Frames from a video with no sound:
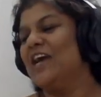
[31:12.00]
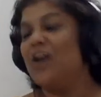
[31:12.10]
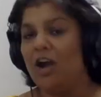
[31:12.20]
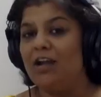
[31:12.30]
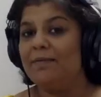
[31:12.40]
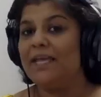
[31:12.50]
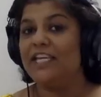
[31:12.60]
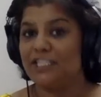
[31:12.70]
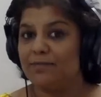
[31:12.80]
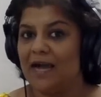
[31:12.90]
Call me
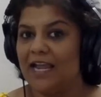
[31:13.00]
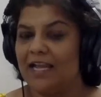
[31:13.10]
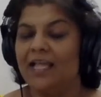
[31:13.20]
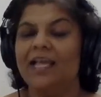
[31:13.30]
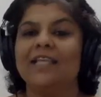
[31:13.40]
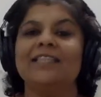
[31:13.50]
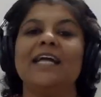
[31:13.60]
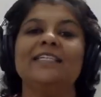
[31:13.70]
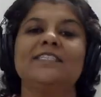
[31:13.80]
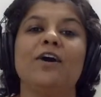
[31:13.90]
Ishmael.
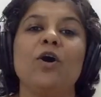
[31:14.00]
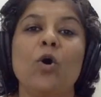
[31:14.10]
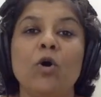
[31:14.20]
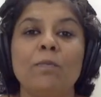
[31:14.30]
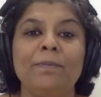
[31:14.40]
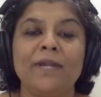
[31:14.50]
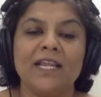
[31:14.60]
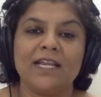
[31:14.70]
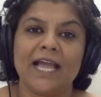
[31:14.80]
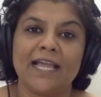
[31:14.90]
That is the
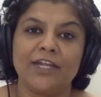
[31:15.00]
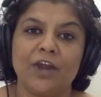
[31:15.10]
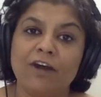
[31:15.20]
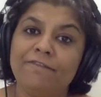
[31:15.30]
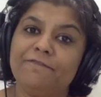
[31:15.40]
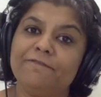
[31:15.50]
opening line of